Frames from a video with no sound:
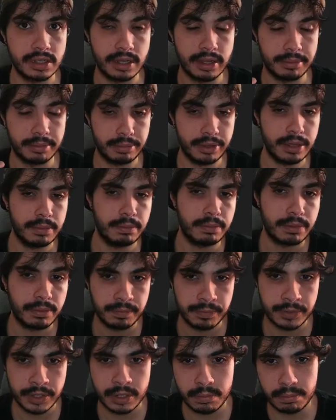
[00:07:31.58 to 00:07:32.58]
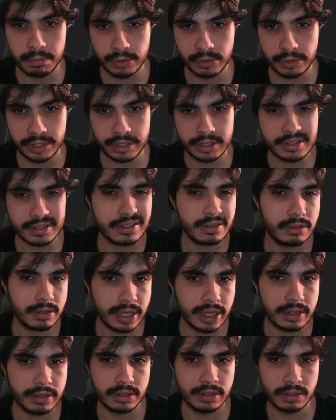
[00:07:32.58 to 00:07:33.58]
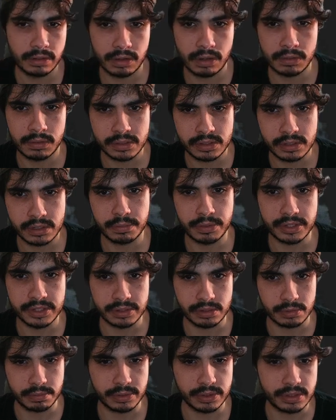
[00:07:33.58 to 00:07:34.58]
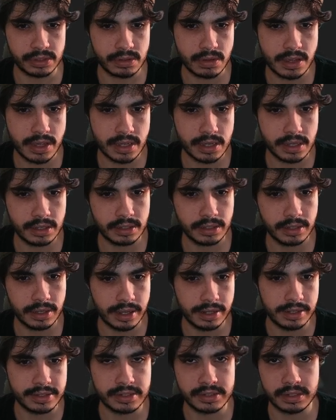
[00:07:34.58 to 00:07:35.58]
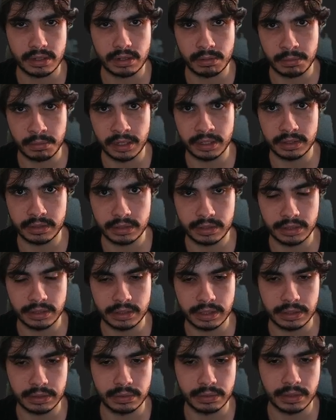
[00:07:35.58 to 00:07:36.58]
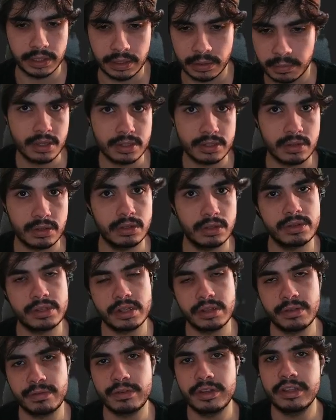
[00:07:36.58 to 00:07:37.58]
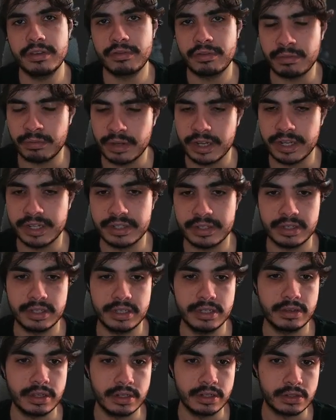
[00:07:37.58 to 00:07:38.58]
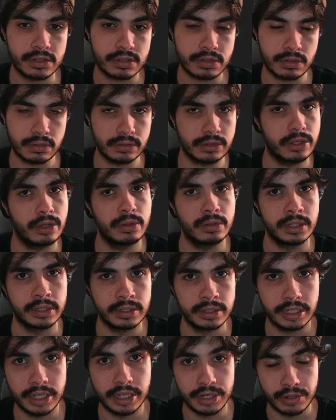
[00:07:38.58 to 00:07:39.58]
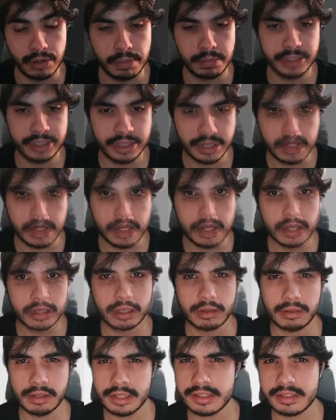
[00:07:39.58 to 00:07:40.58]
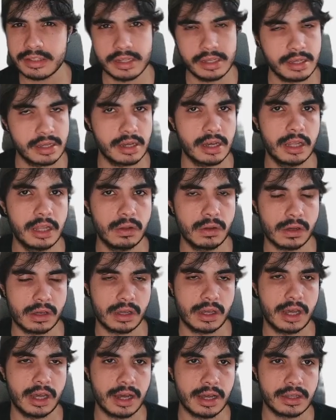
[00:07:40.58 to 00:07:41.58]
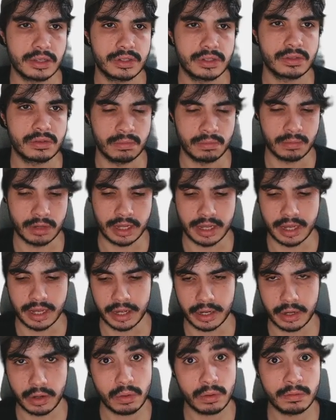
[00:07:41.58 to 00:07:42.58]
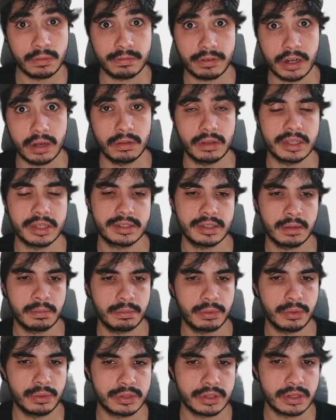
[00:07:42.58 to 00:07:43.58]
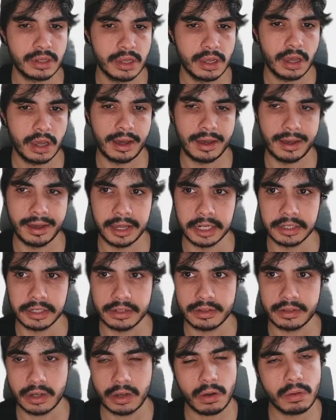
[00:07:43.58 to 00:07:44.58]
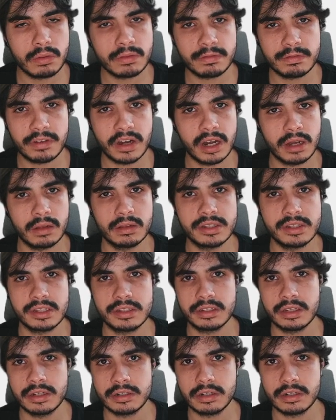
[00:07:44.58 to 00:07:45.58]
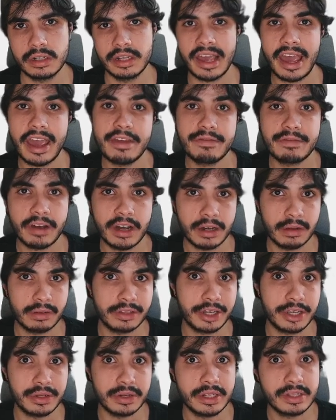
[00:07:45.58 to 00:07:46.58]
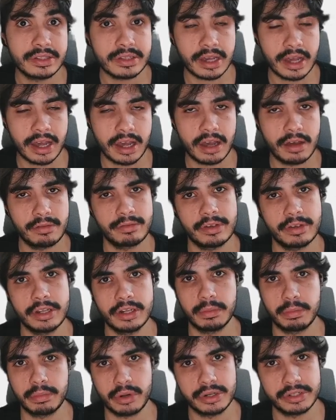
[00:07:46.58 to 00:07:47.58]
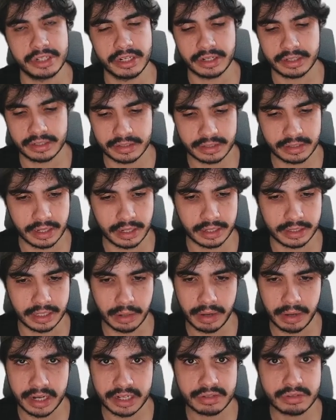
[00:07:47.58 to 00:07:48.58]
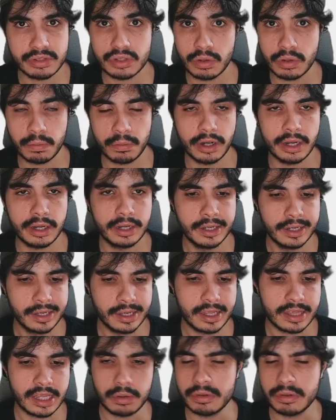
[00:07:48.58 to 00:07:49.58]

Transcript: and pip, but you can still get Conan 2.0.2 here, and this is the command you can do here. So those are the 3 different ways you can install Conan in your machine. Now let's take a look at some Conanfile examples. And the Conanfile is essentially a file that you need to have in your project directory somewhere, that will